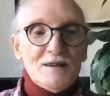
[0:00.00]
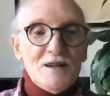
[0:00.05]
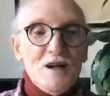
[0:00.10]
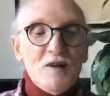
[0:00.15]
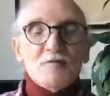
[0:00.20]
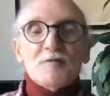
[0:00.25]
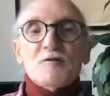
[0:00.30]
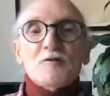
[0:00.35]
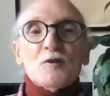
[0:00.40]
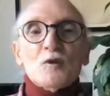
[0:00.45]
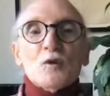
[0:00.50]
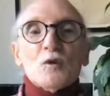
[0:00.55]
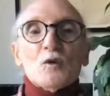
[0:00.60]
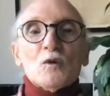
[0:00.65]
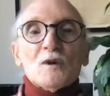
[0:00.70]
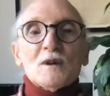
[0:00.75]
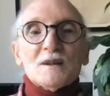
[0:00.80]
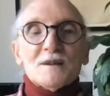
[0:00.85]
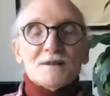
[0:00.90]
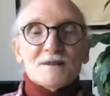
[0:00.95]
a
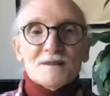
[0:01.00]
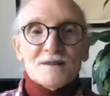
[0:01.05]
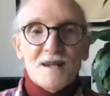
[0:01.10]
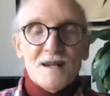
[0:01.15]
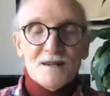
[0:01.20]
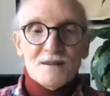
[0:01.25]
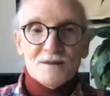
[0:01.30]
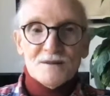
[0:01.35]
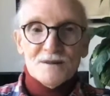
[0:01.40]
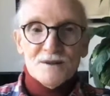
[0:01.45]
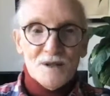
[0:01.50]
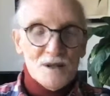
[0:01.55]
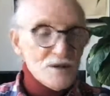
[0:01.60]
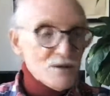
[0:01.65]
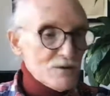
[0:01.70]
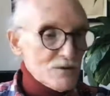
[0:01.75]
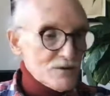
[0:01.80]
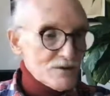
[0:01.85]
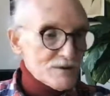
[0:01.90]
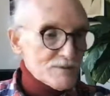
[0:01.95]
full container
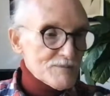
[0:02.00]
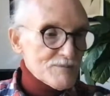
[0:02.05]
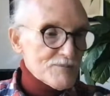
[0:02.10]
load.